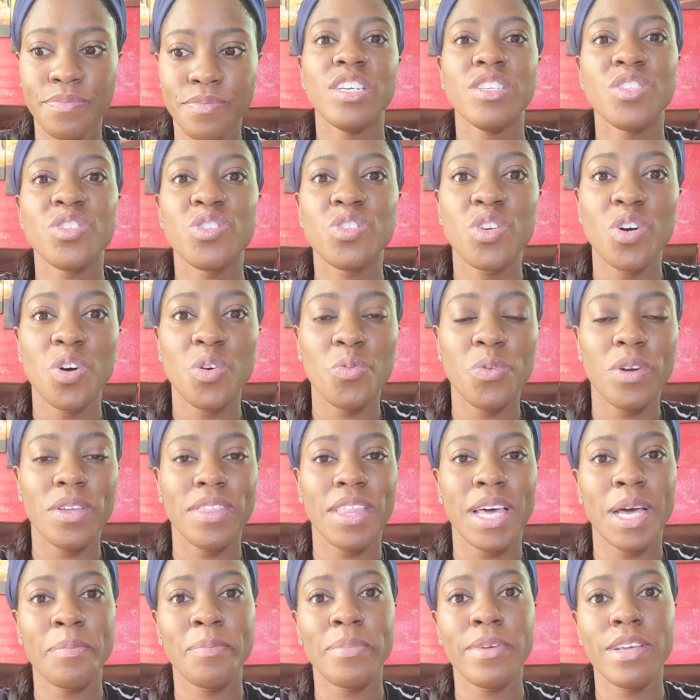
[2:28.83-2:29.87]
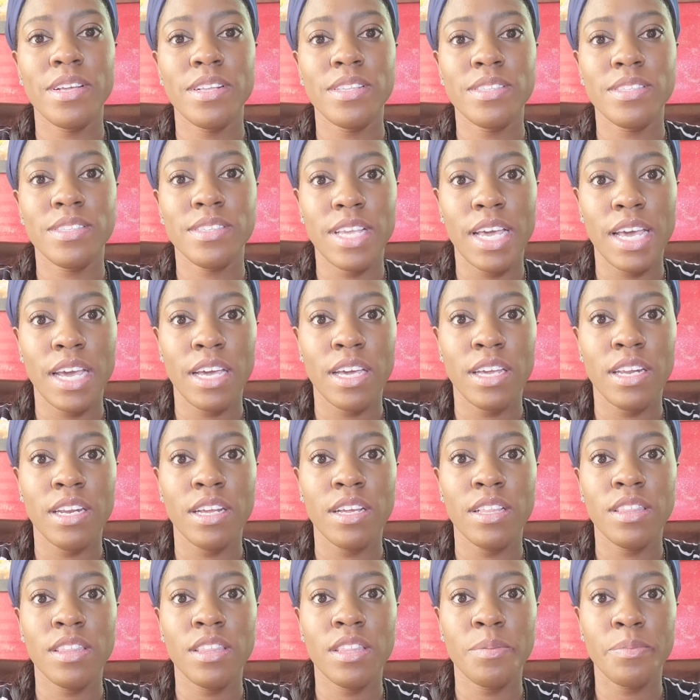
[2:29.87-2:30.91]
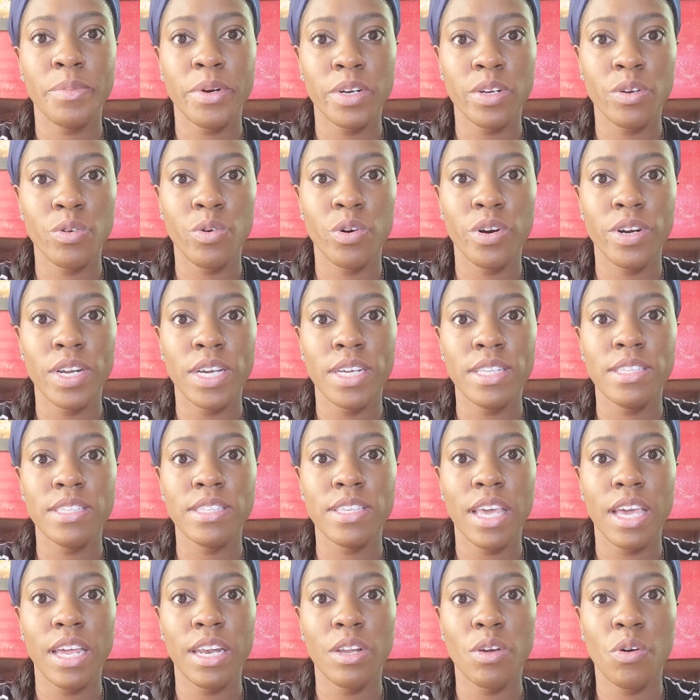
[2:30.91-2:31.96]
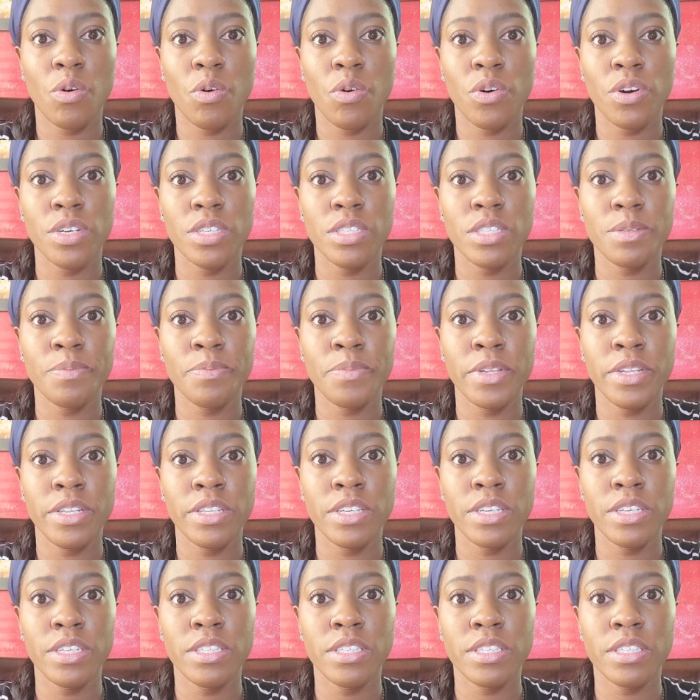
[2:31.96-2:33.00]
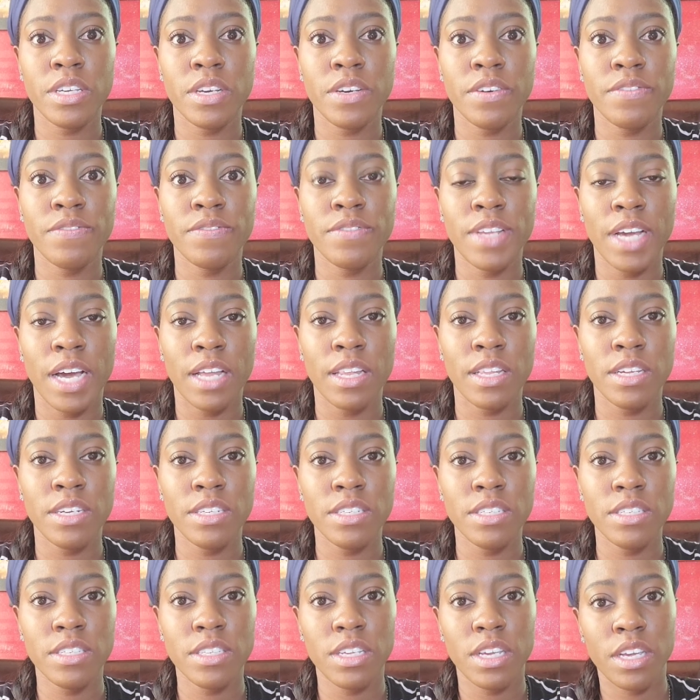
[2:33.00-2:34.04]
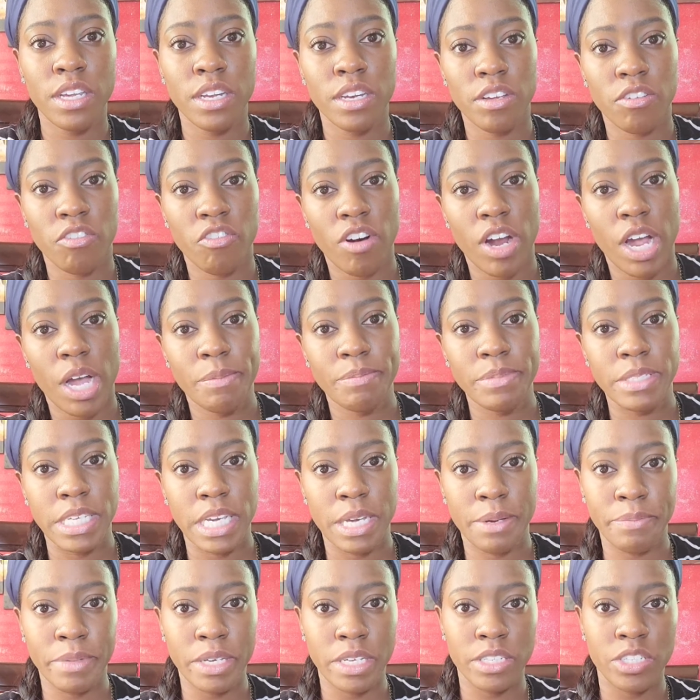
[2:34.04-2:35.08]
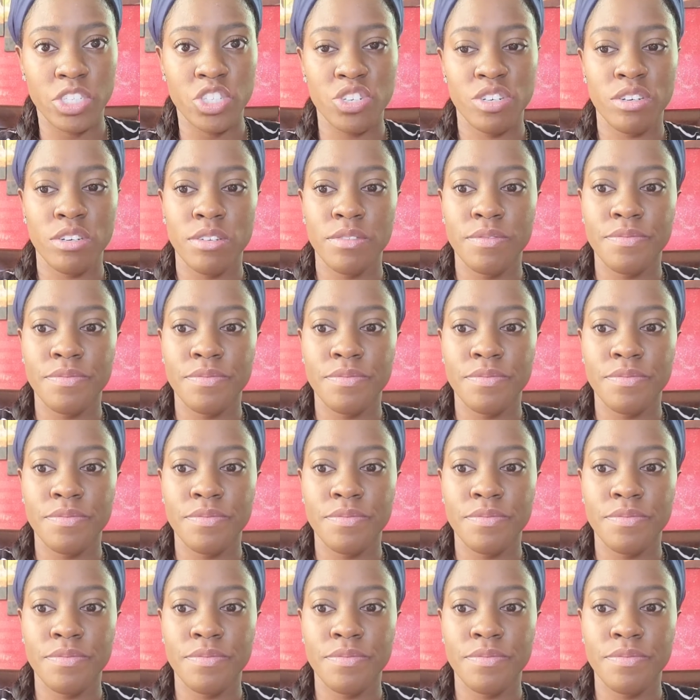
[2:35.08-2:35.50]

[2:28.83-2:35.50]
So with that being said, the murder hornets can cause millions of dollars in crop damage.